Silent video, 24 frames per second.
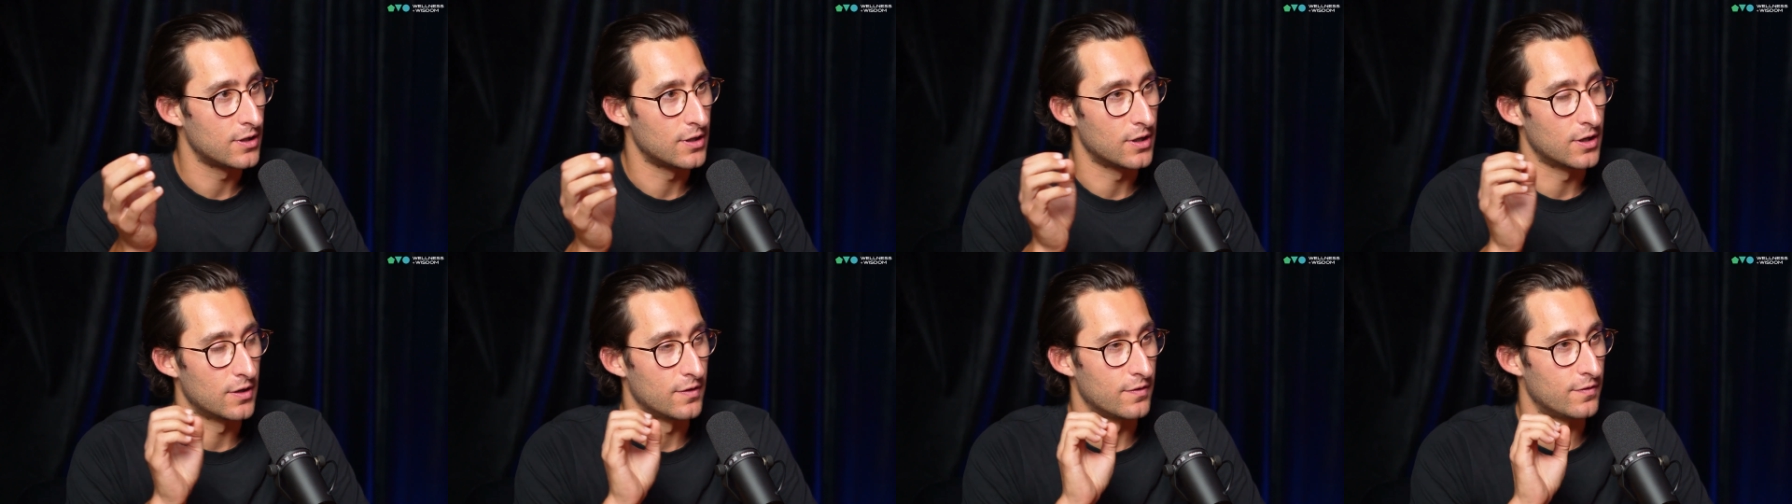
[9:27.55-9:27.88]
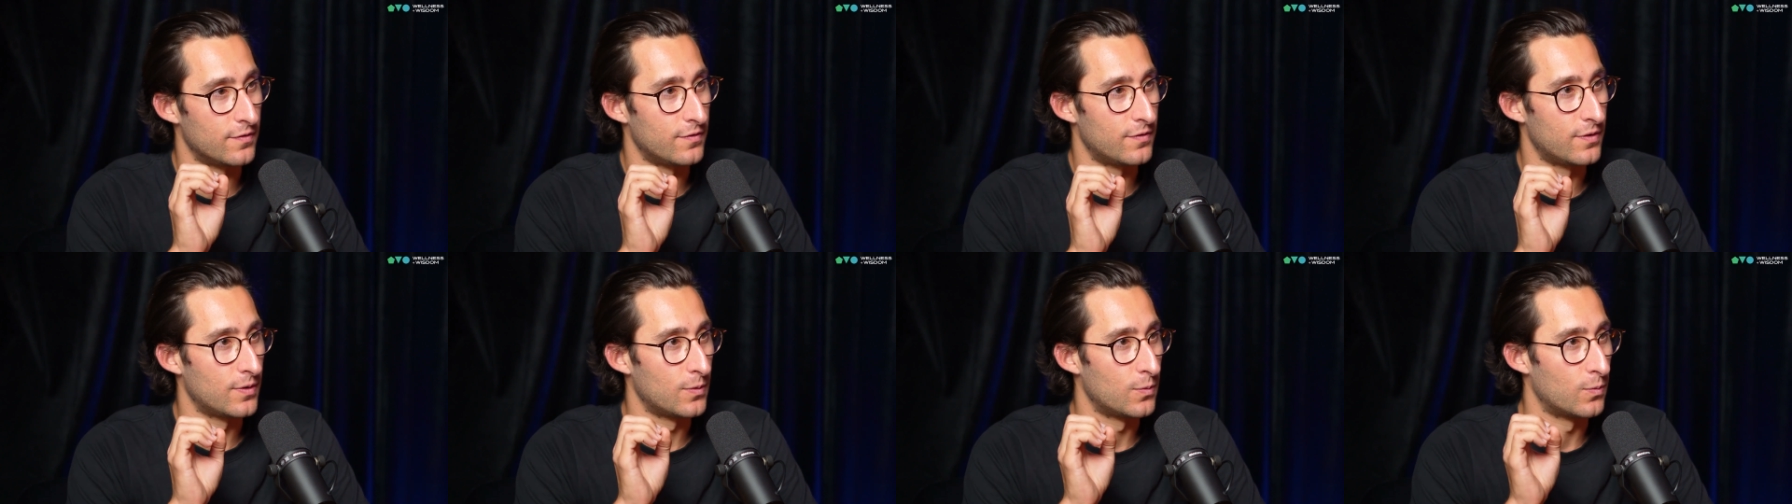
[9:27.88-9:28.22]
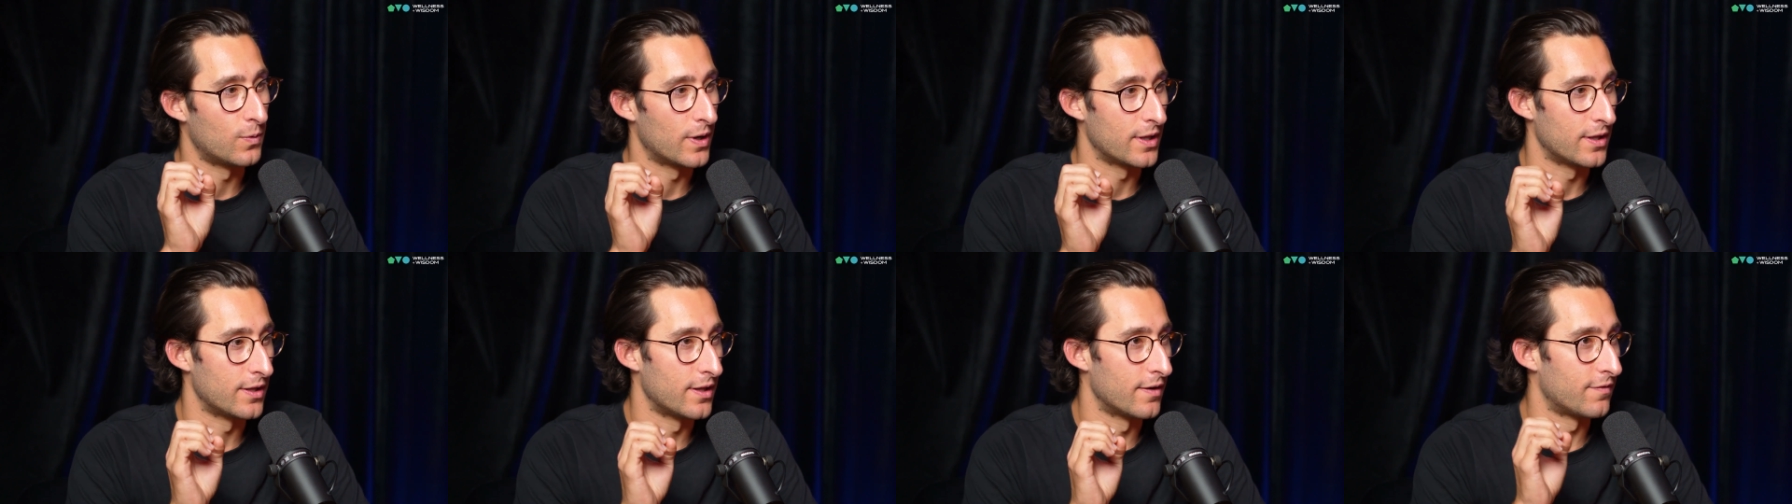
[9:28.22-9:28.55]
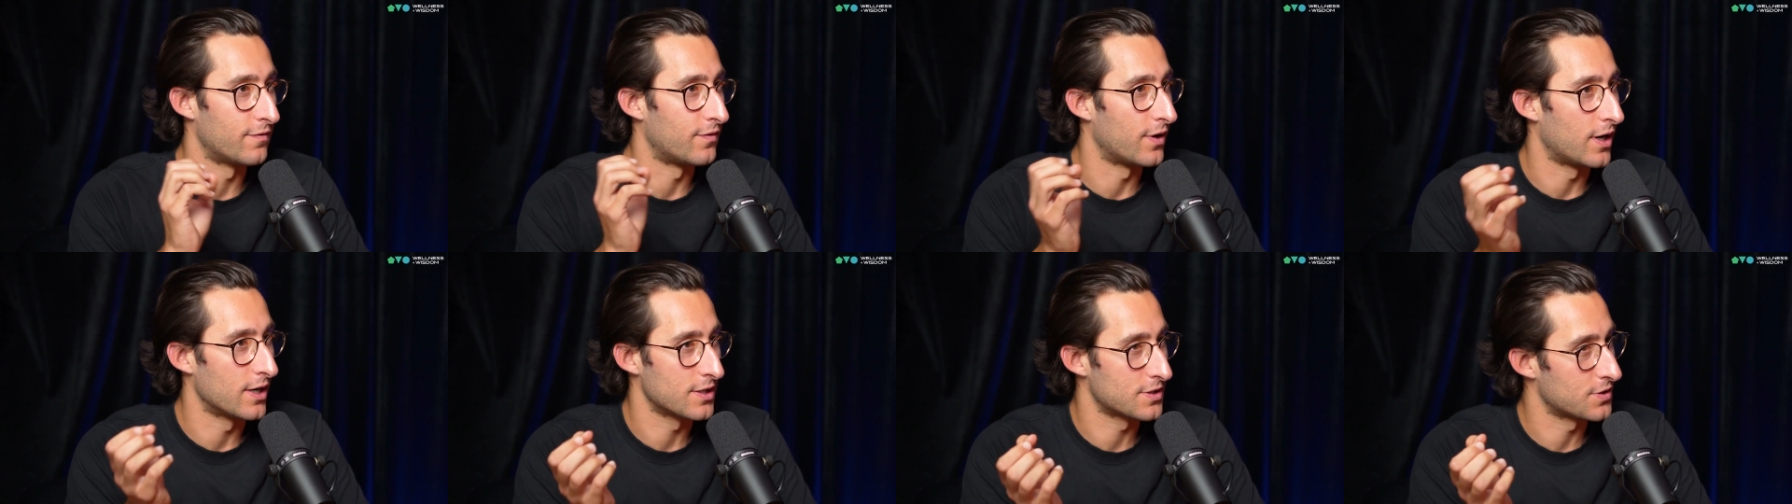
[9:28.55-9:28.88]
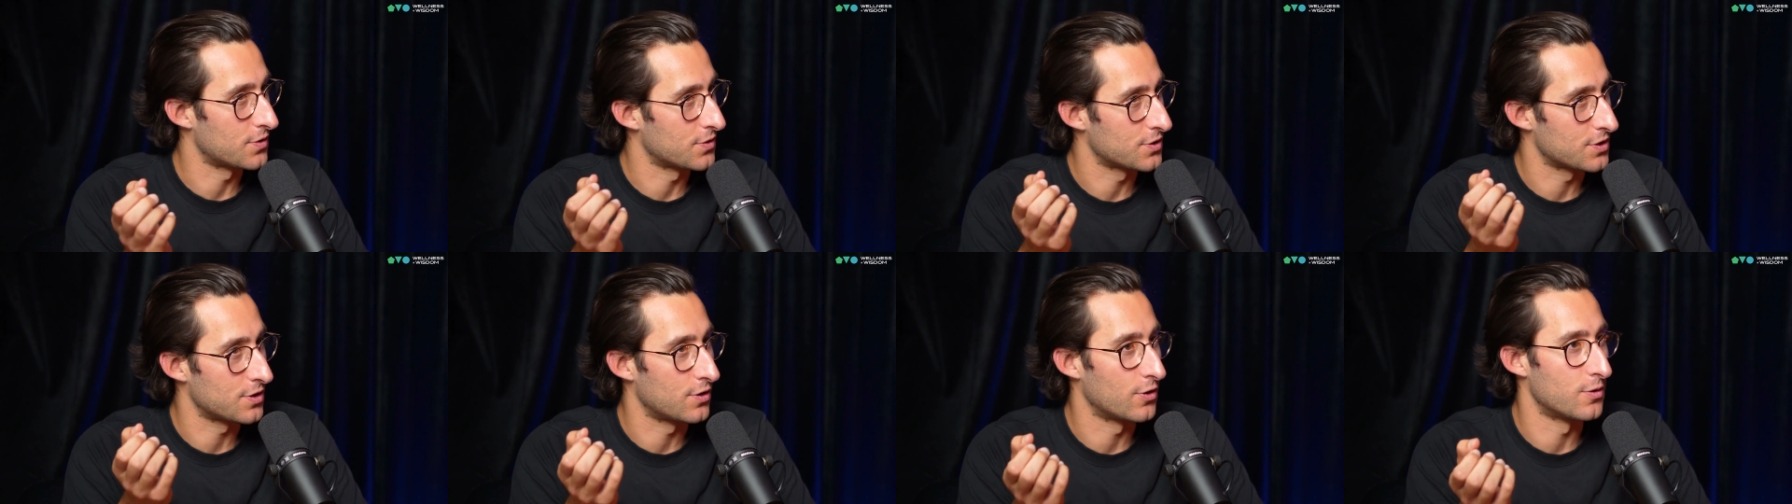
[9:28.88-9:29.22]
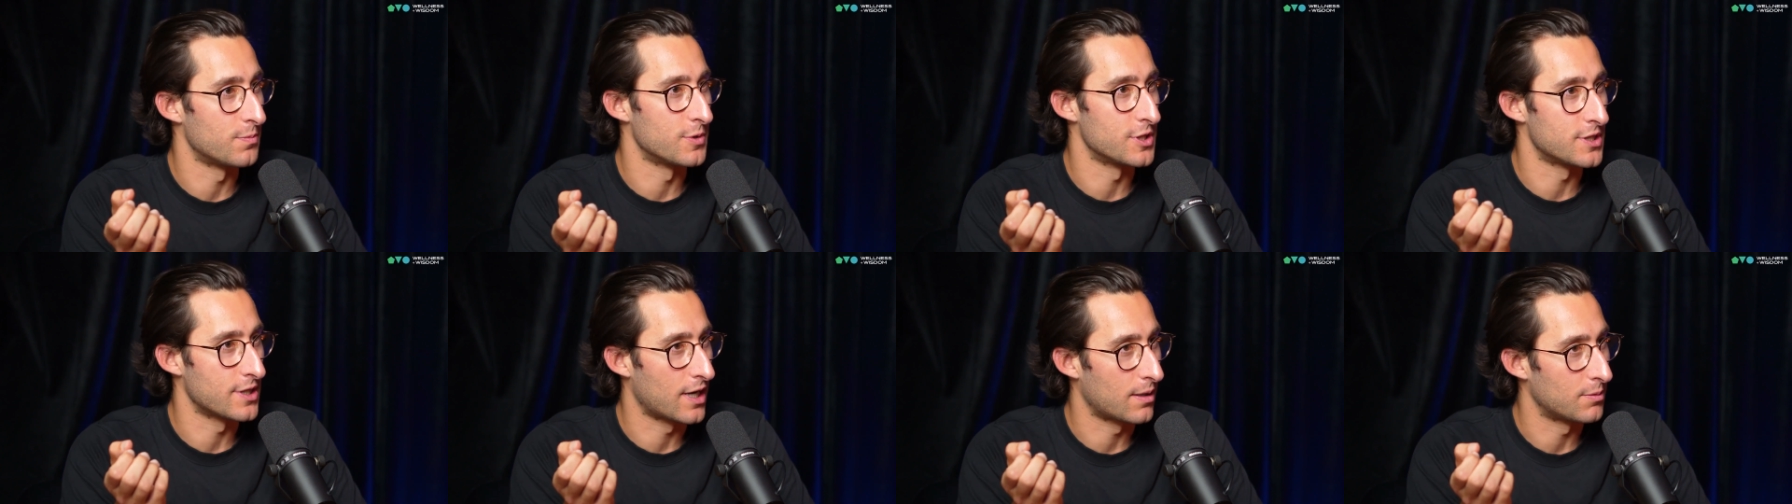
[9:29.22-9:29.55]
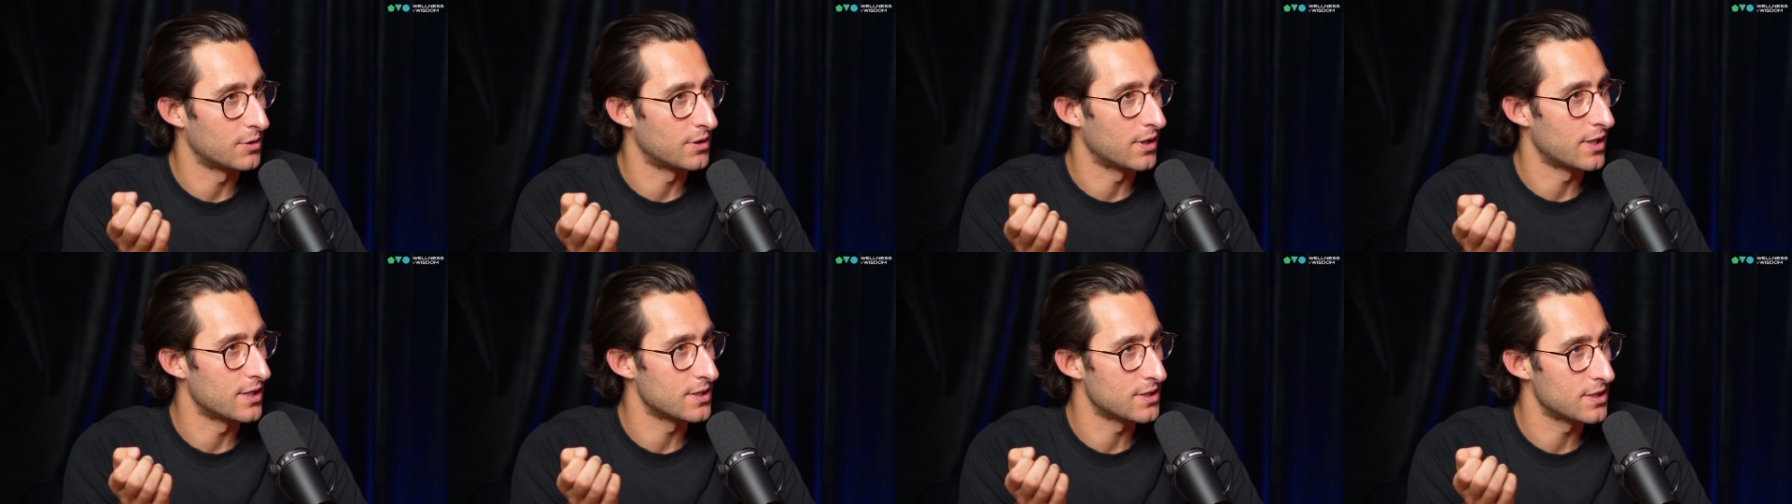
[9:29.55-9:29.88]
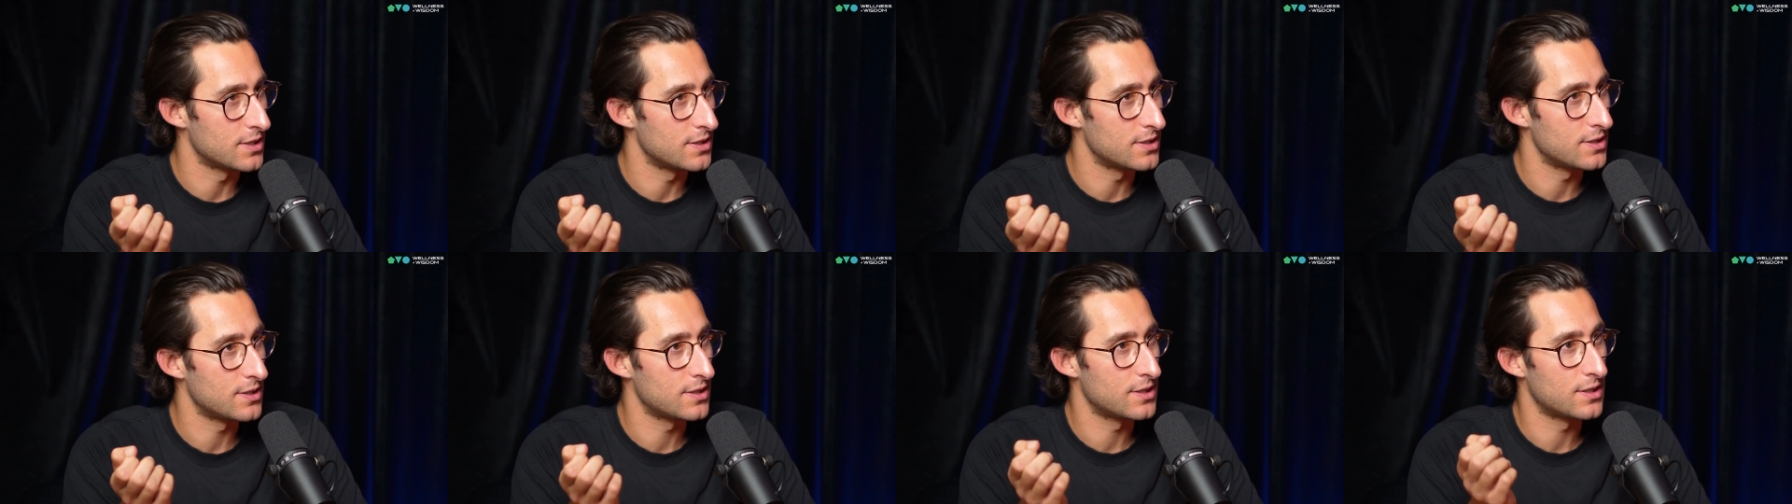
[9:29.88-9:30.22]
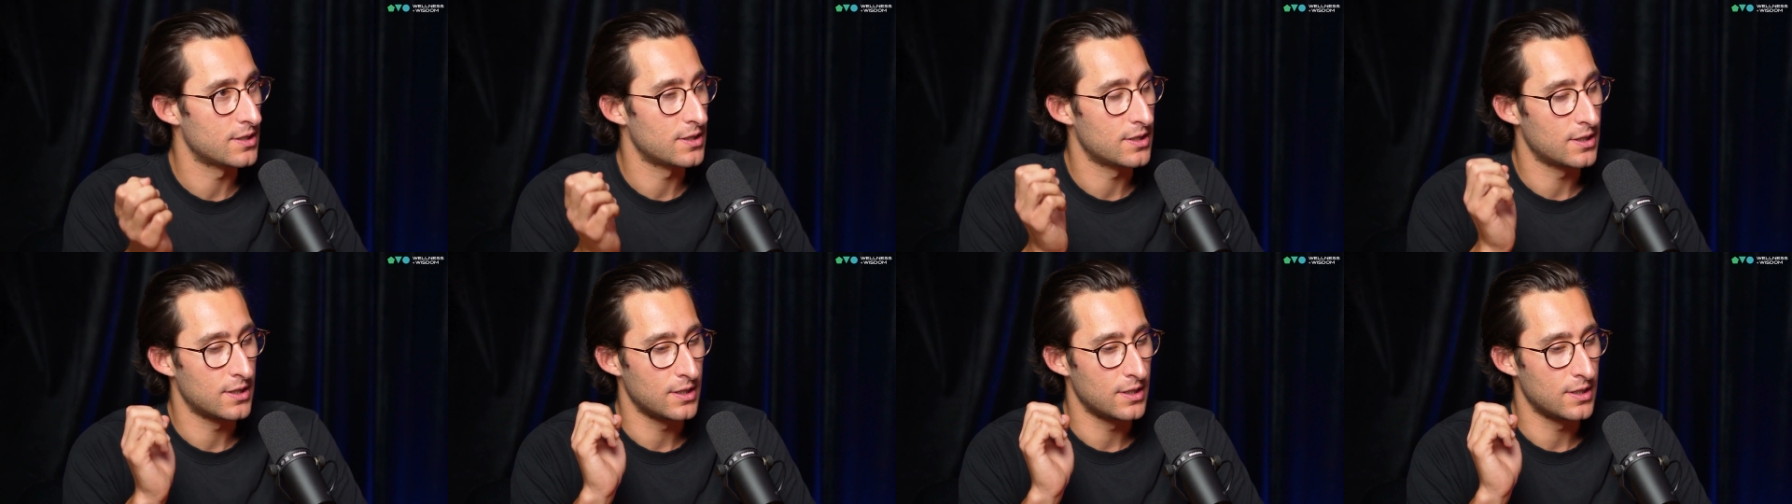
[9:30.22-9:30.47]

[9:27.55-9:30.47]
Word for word: of whether they're fast or slow metabolizers.